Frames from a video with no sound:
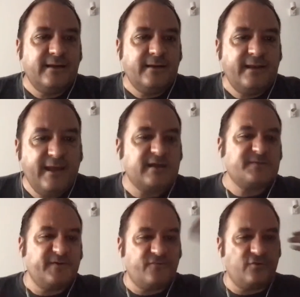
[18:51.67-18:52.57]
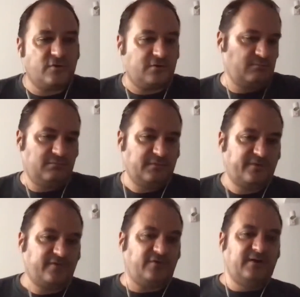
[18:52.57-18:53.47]
years before.
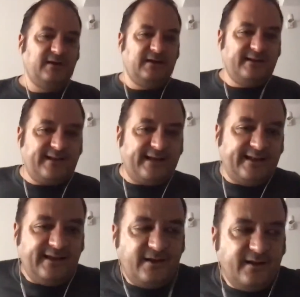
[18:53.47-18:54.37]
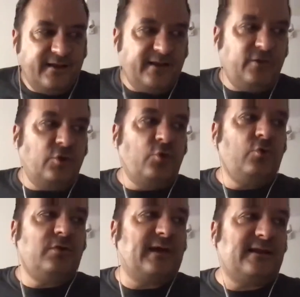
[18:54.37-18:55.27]
So they
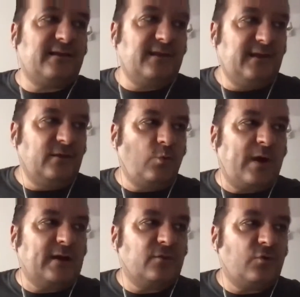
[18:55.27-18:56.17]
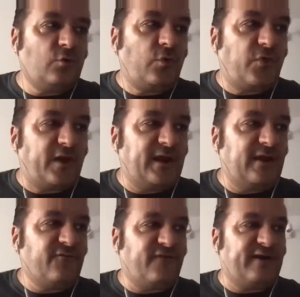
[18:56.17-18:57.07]
knew that in 1, 2, 3,
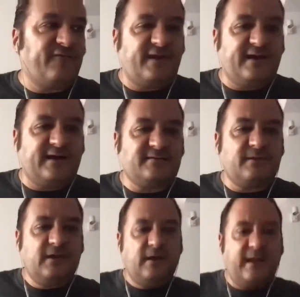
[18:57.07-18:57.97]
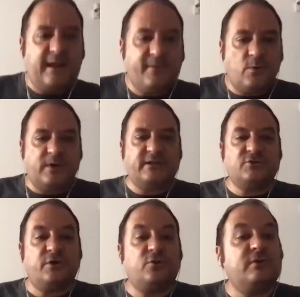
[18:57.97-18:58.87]
5 years, everyone is
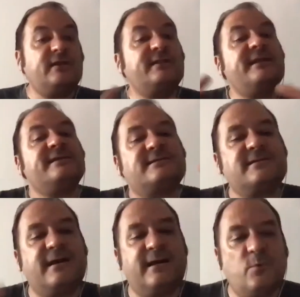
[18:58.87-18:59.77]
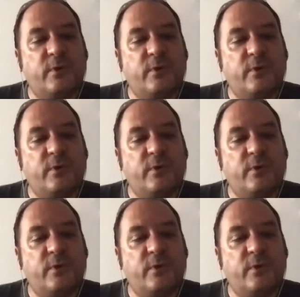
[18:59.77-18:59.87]
going to need this, and we